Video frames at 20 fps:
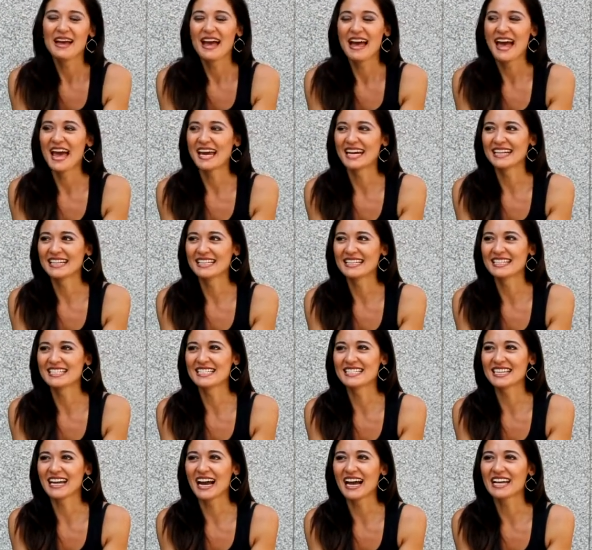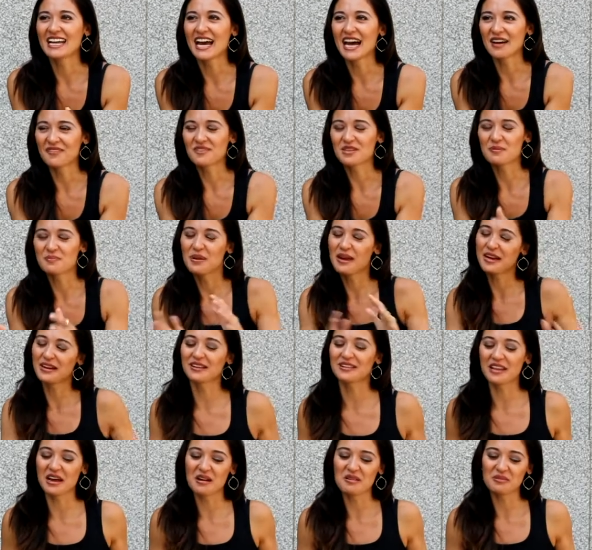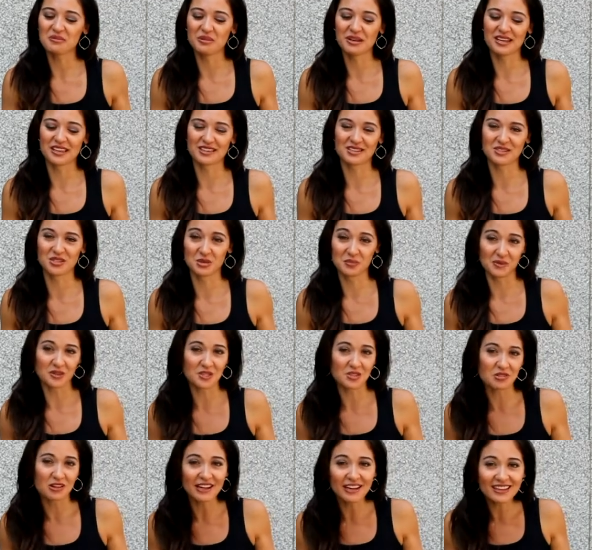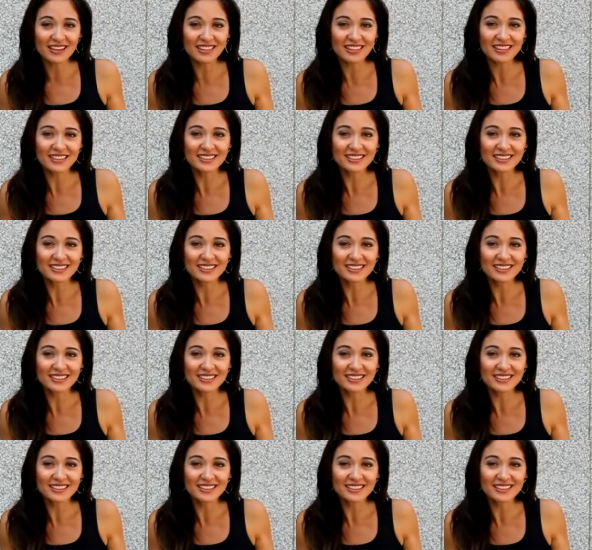and I'd have to pair that with super strength.